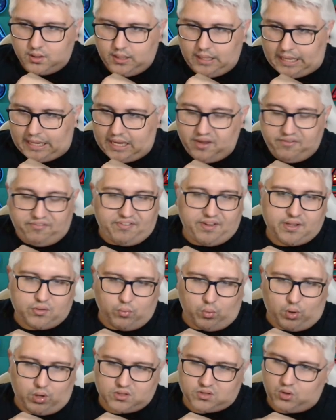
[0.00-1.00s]
If it
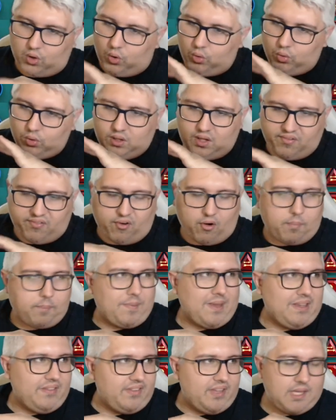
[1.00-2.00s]
was only for
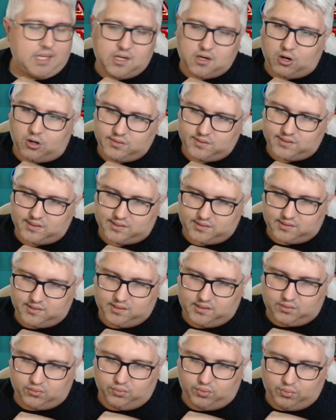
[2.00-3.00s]
PvE content,
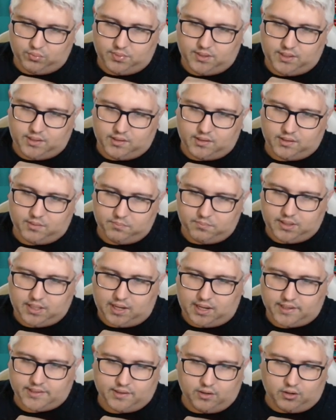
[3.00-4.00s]
it will be
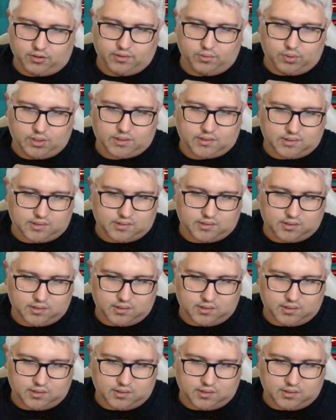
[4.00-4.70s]
behind the other ones.